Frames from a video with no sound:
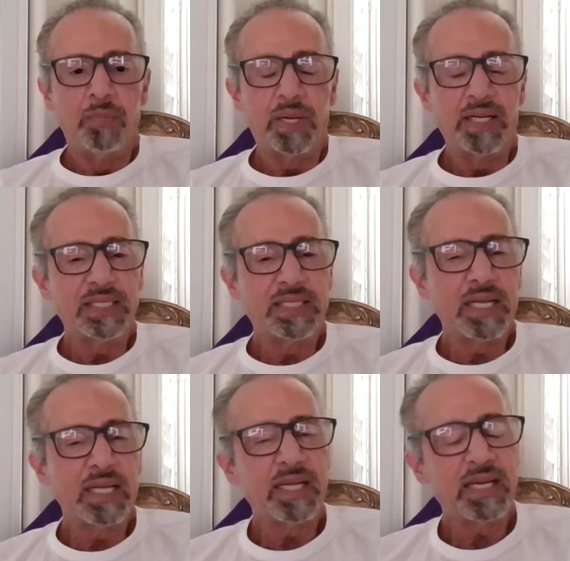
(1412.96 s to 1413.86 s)
But
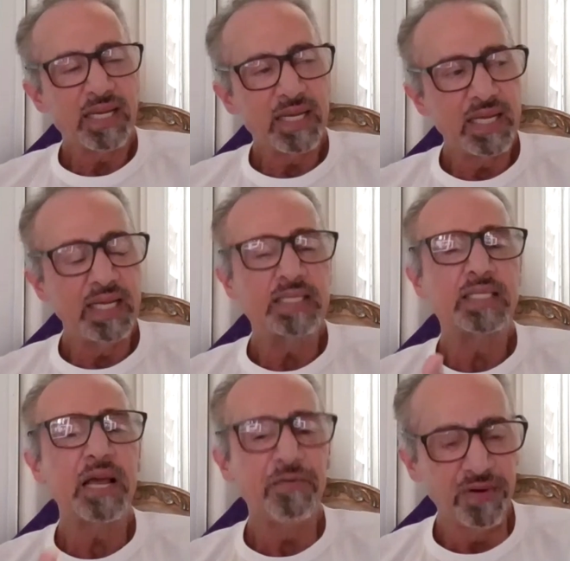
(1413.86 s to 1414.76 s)
it's
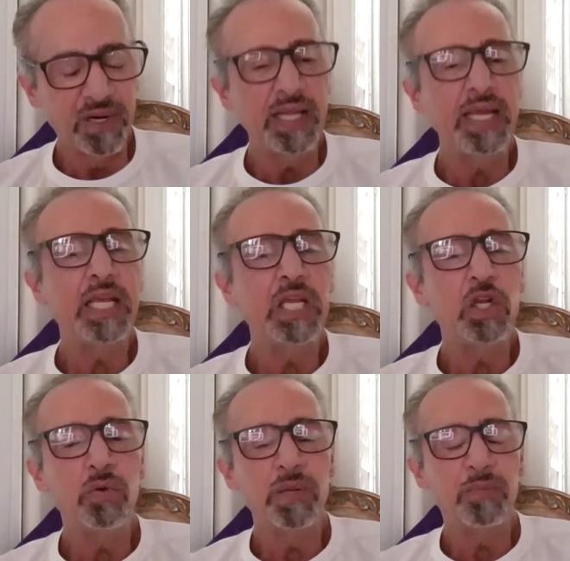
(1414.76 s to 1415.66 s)
definitely a
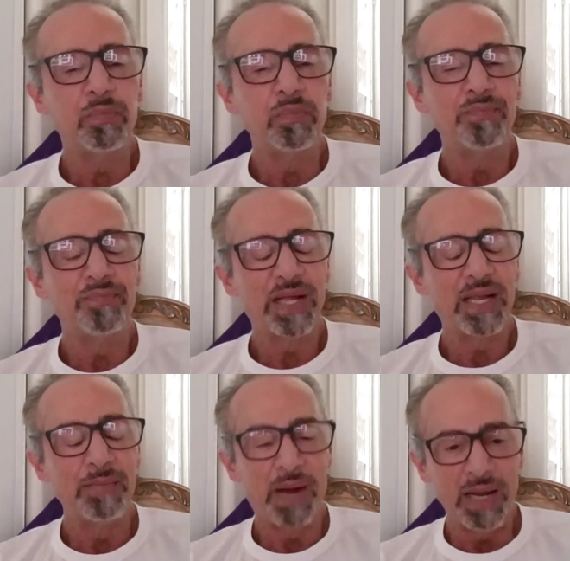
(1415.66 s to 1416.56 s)
human,
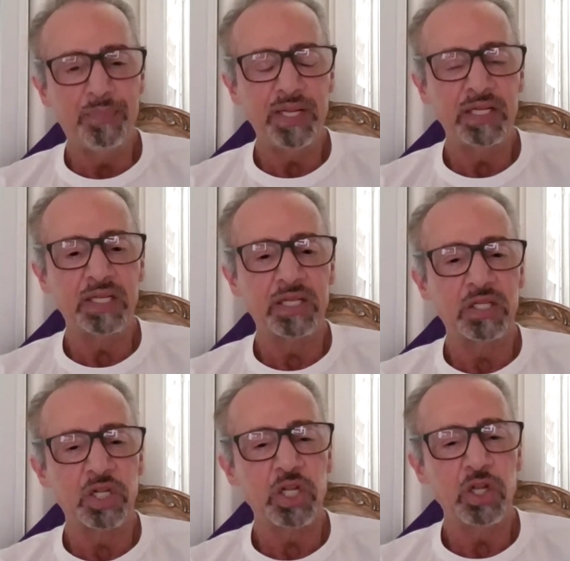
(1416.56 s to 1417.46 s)
in my opinion,
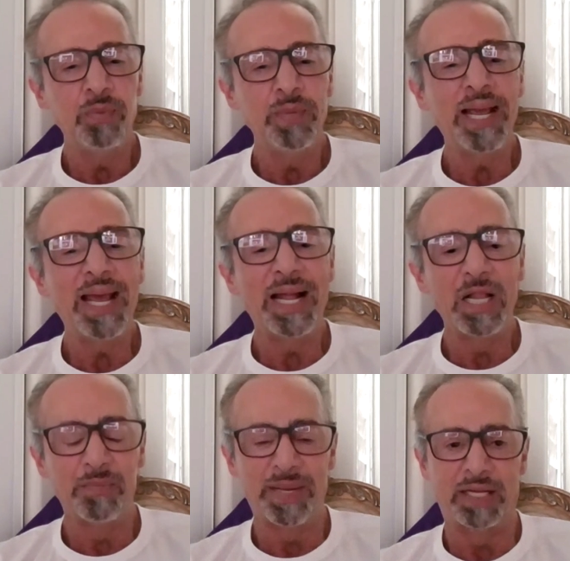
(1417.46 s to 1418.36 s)
there's a human
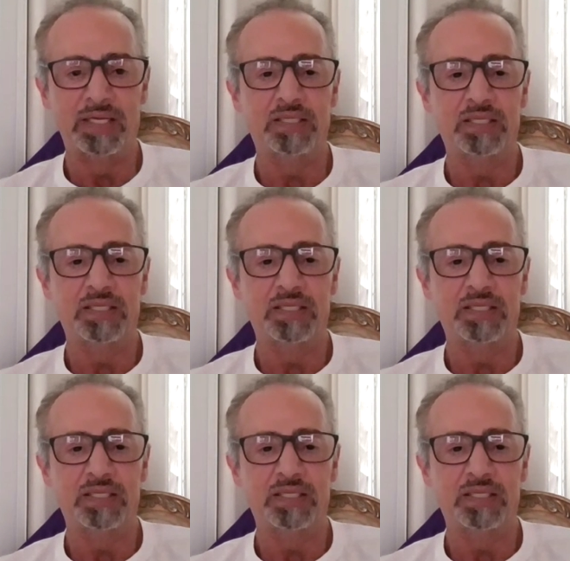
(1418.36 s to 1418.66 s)
element